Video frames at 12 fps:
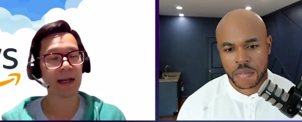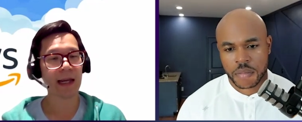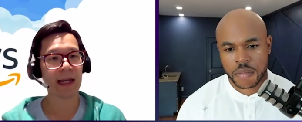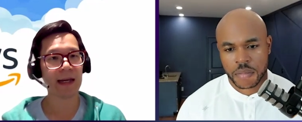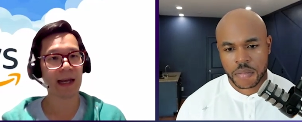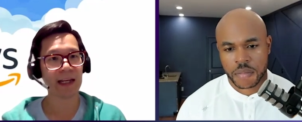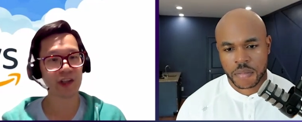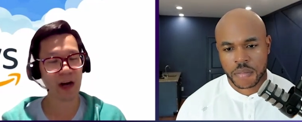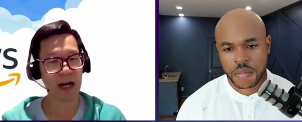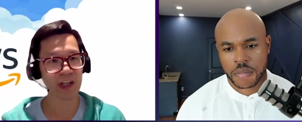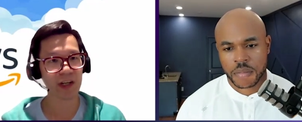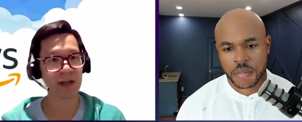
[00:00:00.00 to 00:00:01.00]
Speaker 1: in
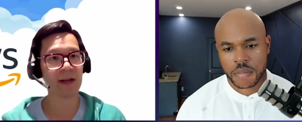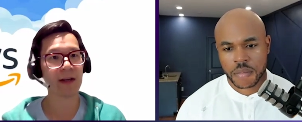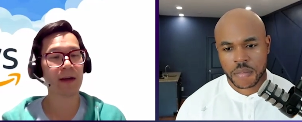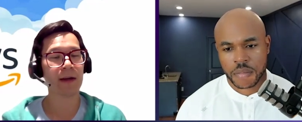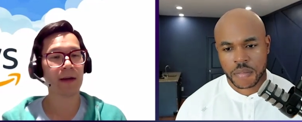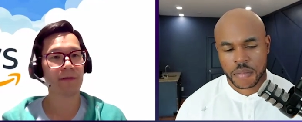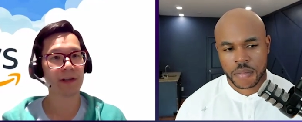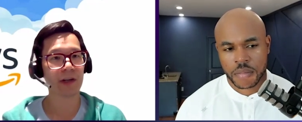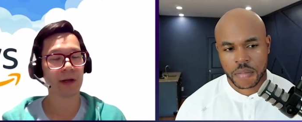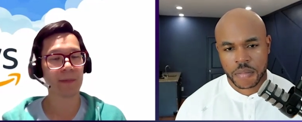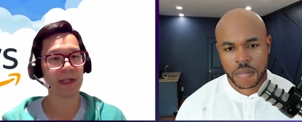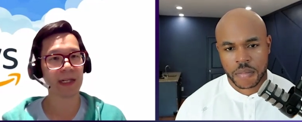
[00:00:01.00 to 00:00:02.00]
extraction for
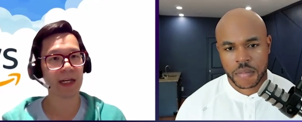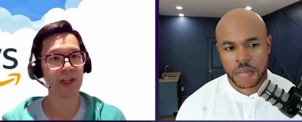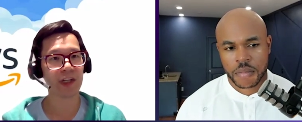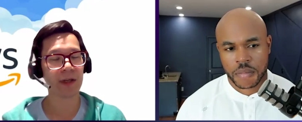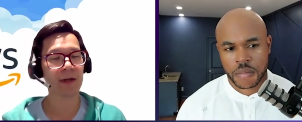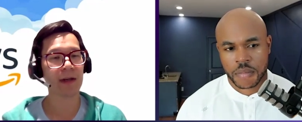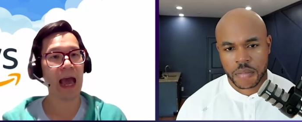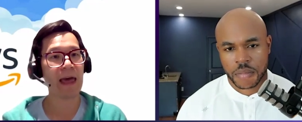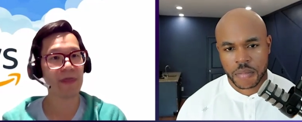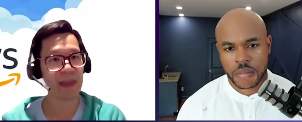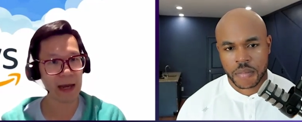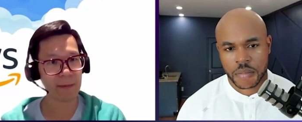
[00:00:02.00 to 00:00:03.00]
documentation
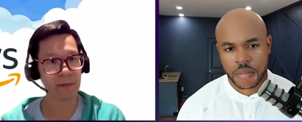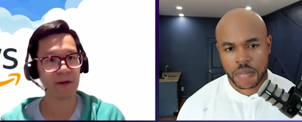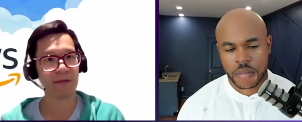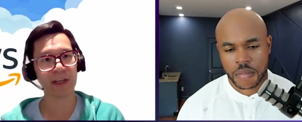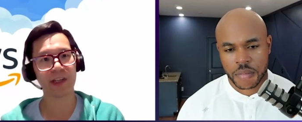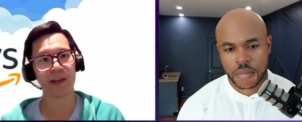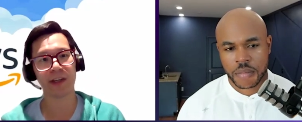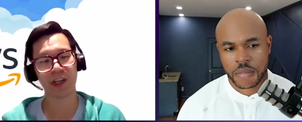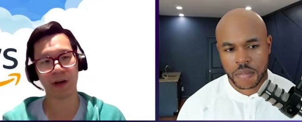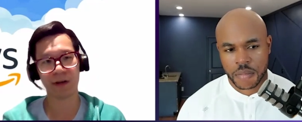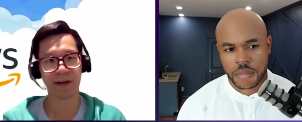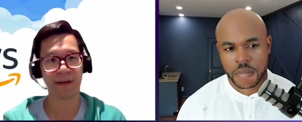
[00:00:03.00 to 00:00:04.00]
and then move into
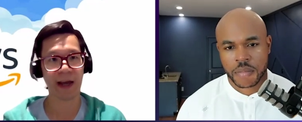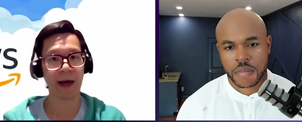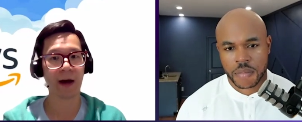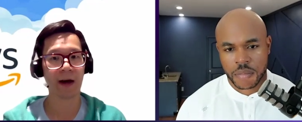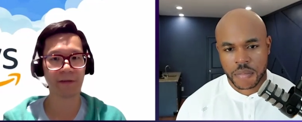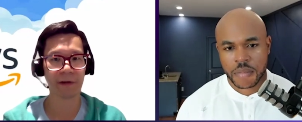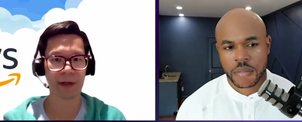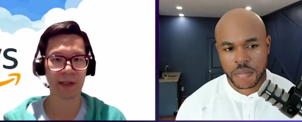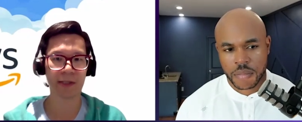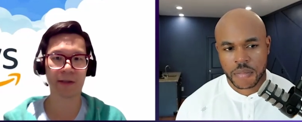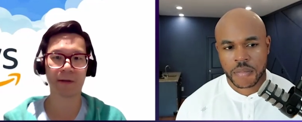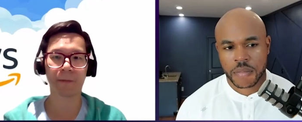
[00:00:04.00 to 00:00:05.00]
generative AI
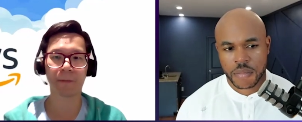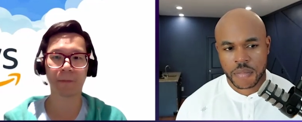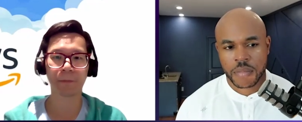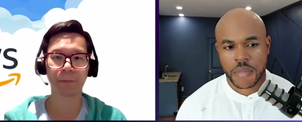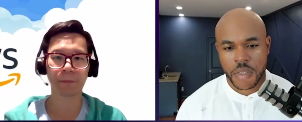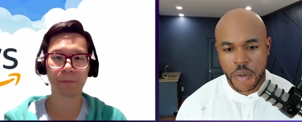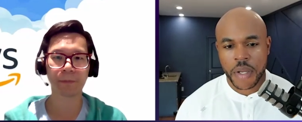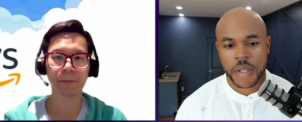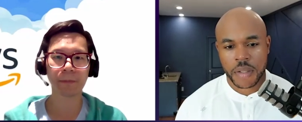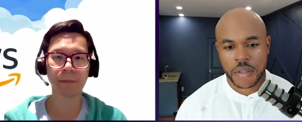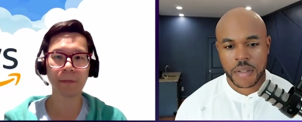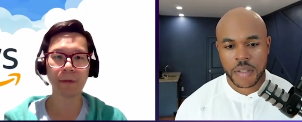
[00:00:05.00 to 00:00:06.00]
afterwards.
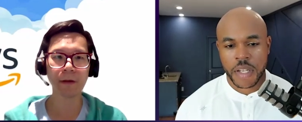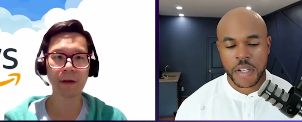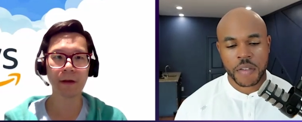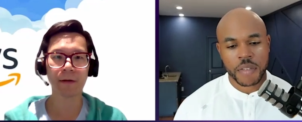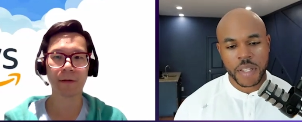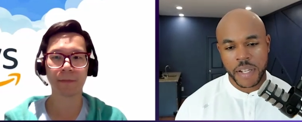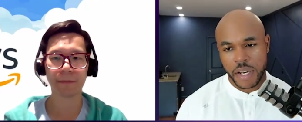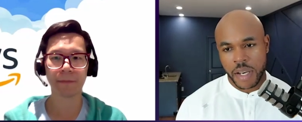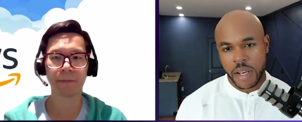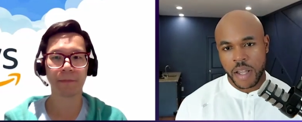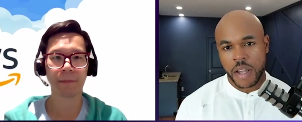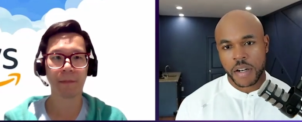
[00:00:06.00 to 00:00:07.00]
Speaker 2: Okay. Yeah, you've laid out a
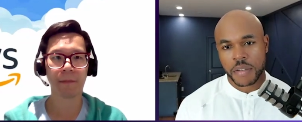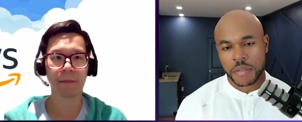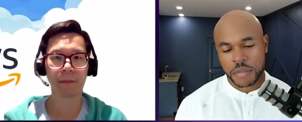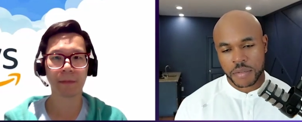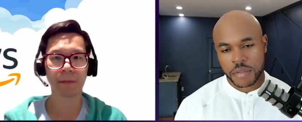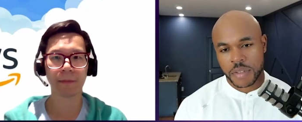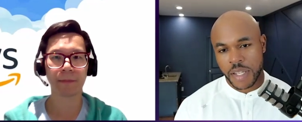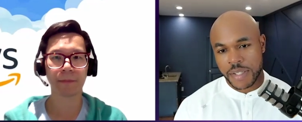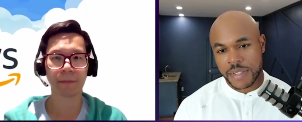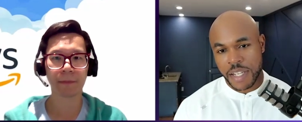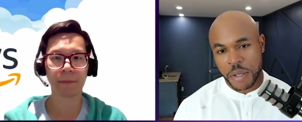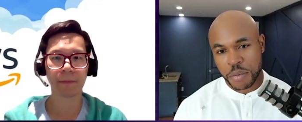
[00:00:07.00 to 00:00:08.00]
lot of
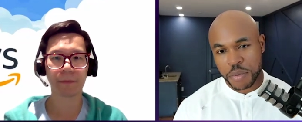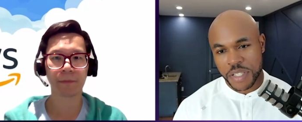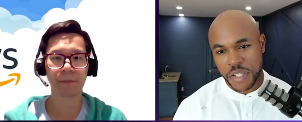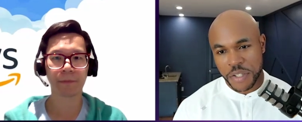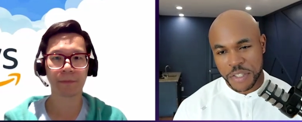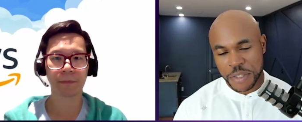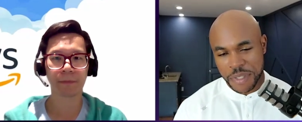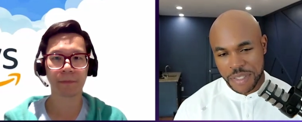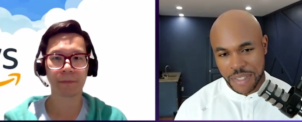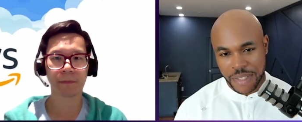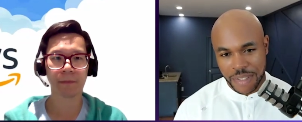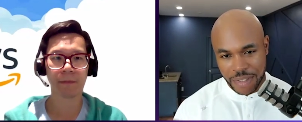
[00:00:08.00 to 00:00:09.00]
examples here,
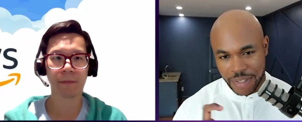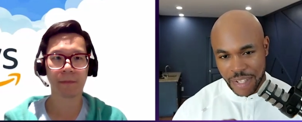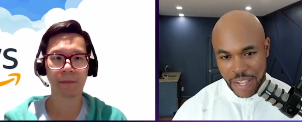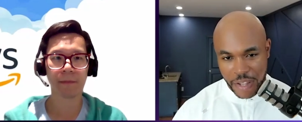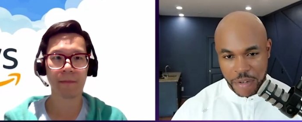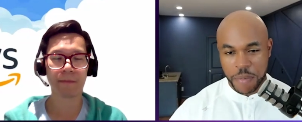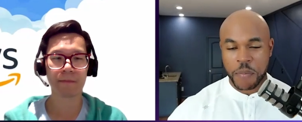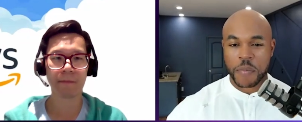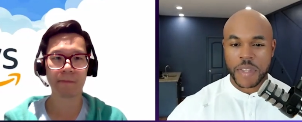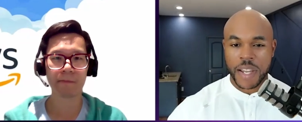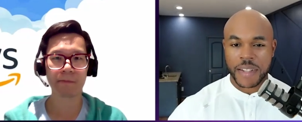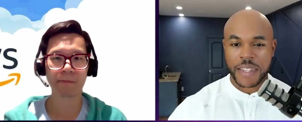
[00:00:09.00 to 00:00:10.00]
especially how to
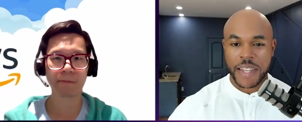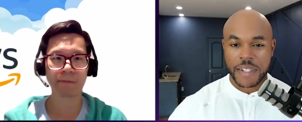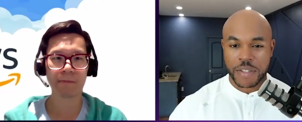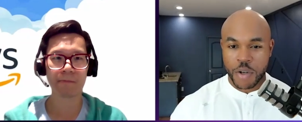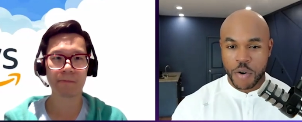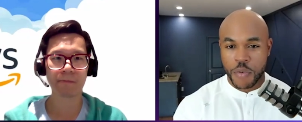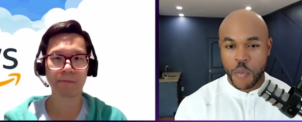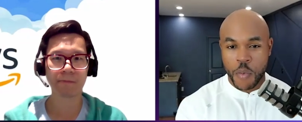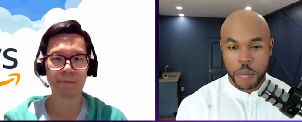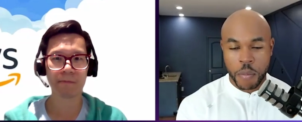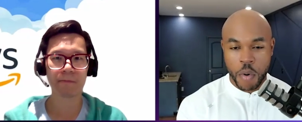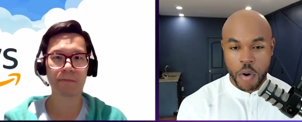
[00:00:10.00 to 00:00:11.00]
take that start from
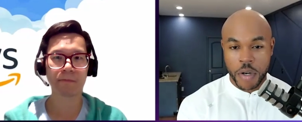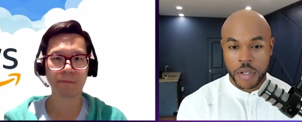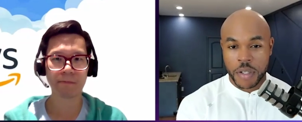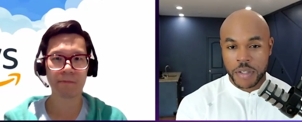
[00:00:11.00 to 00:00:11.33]
one part